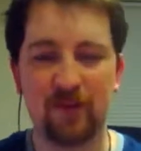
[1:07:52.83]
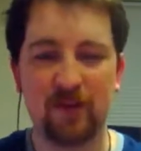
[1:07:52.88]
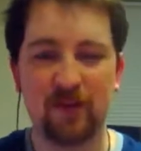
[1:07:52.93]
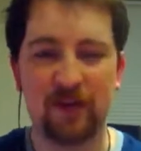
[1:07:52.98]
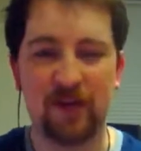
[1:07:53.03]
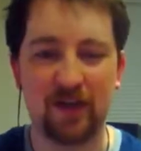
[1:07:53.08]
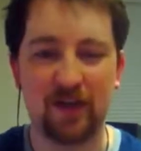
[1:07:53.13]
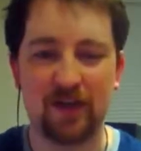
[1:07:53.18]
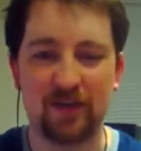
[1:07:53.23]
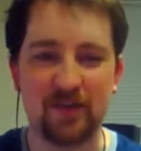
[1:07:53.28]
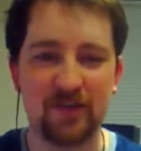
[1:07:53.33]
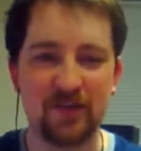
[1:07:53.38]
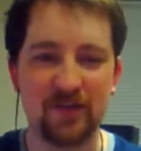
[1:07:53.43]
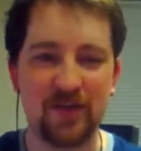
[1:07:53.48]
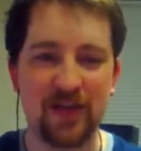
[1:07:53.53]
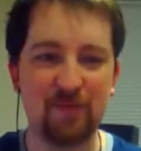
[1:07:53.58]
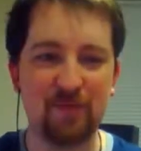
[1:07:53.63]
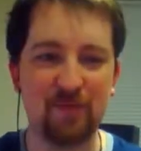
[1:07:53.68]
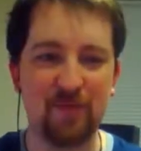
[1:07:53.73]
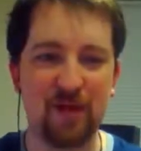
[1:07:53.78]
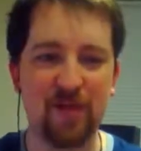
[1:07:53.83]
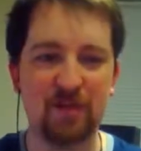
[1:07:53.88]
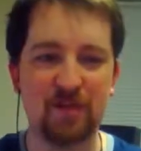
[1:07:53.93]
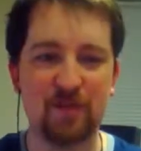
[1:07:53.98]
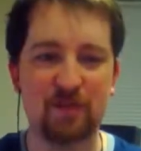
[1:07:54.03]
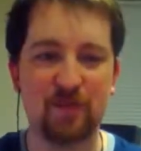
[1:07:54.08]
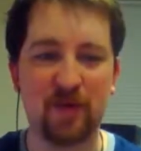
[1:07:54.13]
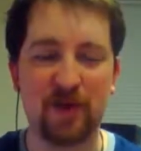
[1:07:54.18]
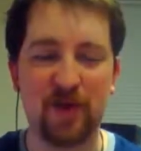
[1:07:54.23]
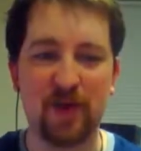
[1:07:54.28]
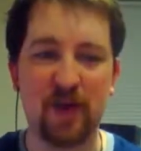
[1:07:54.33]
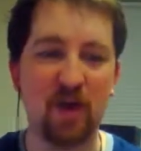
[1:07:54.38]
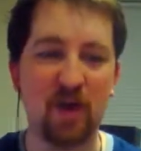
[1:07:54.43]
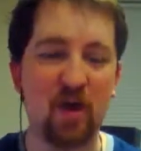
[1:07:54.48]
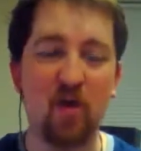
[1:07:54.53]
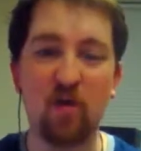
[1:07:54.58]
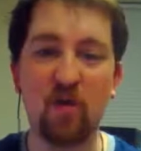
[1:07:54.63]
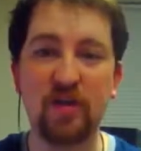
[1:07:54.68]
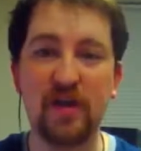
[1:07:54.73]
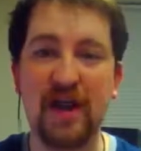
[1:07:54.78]
It's the same logic behind,
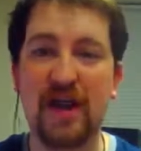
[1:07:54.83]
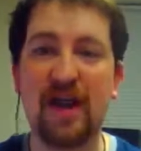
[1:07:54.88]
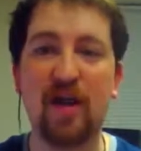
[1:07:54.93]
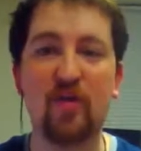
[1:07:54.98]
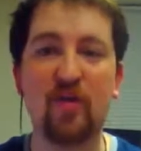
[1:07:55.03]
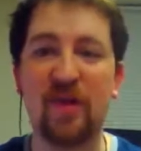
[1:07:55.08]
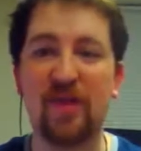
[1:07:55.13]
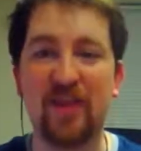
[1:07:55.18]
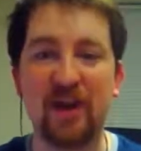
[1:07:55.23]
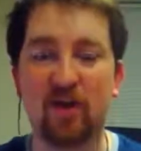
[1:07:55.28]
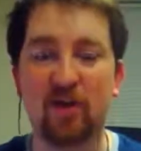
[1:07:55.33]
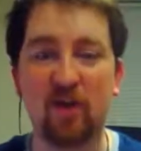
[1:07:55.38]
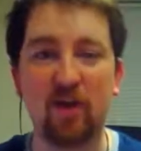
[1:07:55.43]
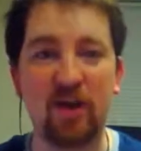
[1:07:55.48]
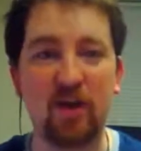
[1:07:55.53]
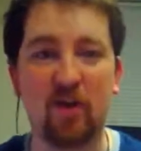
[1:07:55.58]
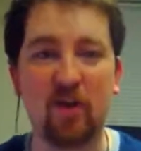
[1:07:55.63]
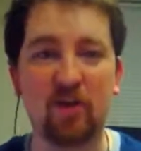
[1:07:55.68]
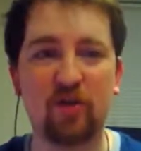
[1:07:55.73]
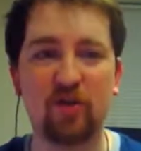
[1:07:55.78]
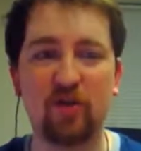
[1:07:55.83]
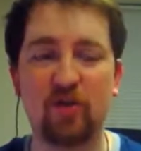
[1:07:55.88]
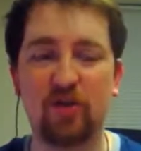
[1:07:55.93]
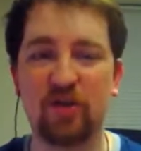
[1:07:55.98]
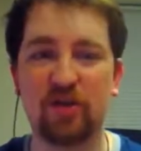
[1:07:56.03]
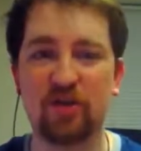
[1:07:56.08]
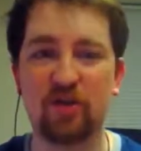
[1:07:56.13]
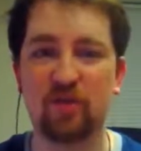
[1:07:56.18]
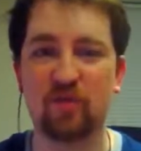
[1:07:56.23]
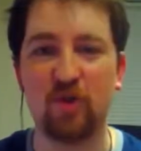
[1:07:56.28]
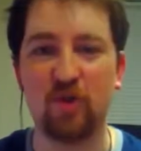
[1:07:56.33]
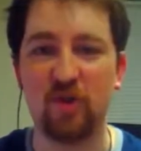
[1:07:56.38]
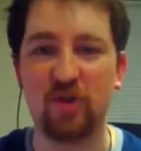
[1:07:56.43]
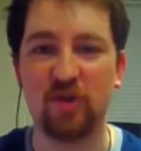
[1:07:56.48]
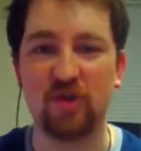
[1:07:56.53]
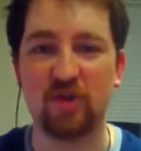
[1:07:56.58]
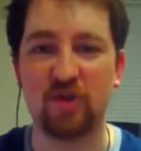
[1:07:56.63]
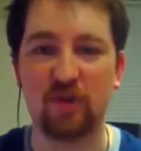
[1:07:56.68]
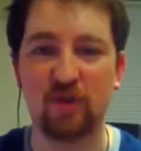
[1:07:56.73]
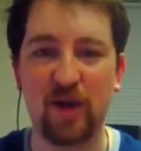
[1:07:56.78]
oh yeah, I read that great article that you wrote
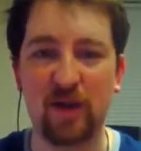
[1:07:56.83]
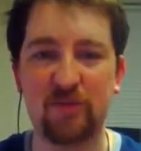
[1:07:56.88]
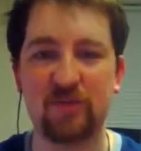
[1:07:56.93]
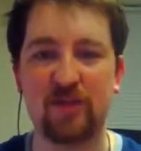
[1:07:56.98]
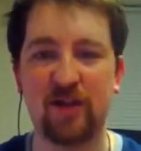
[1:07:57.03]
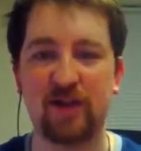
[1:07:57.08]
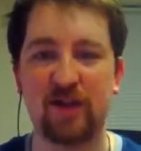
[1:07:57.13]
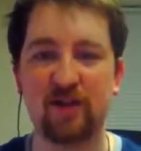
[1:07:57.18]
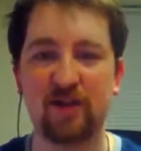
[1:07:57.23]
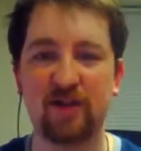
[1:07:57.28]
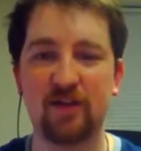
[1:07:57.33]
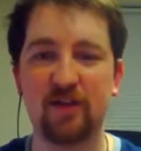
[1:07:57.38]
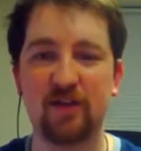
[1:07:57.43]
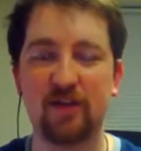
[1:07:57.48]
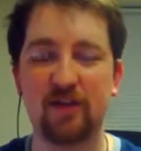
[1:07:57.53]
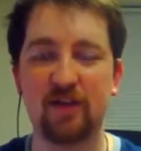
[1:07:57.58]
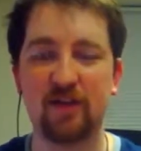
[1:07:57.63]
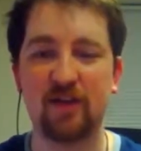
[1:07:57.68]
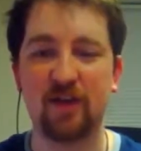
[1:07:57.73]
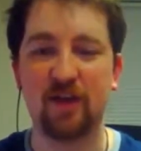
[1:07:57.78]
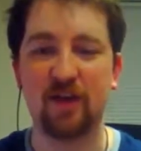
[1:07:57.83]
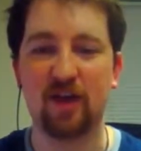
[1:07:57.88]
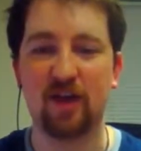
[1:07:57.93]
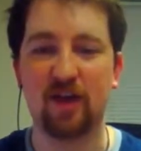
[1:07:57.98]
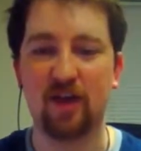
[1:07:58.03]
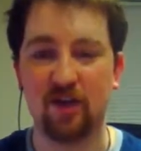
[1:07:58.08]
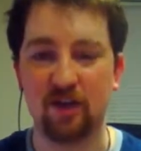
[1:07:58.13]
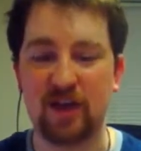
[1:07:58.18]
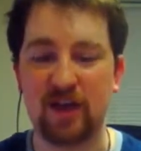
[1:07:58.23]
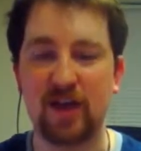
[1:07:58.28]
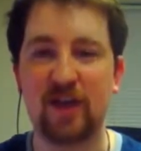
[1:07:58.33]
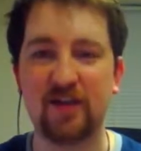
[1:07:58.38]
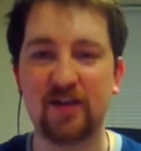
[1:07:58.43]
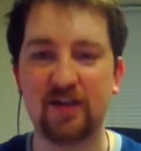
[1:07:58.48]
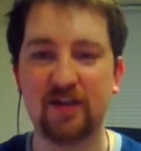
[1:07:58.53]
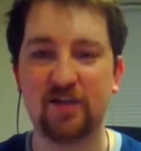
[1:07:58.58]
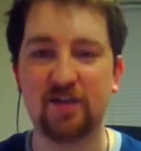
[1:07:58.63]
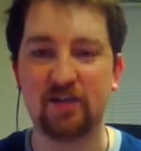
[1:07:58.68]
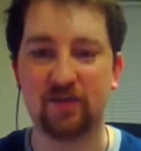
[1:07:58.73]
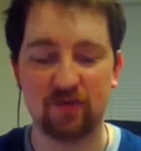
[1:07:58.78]
on your website. Okay,
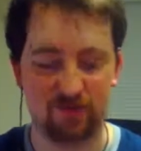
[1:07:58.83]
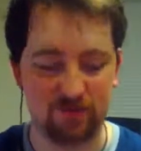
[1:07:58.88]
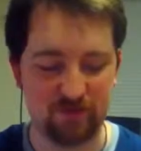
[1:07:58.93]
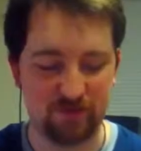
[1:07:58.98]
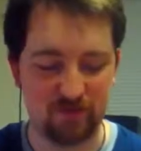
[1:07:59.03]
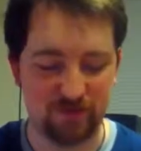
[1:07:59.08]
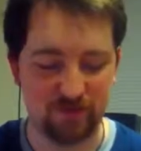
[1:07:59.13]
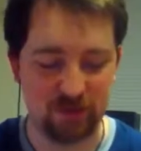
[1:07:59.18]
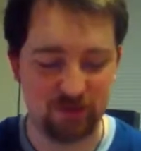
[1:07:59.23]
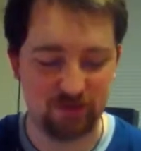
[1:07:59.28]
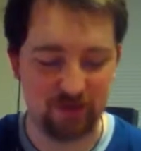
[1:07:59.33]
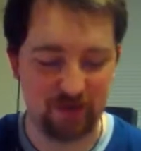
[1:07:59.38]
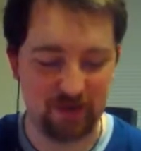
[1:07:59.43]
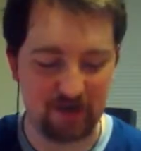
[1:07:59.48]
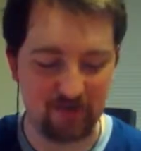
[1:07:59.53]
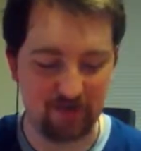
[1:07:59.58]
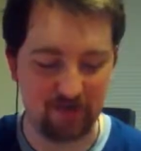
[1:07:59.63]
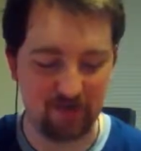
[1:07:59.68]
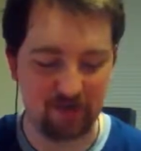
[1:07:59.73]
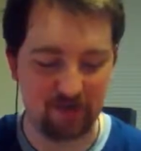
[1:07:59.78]
did you have any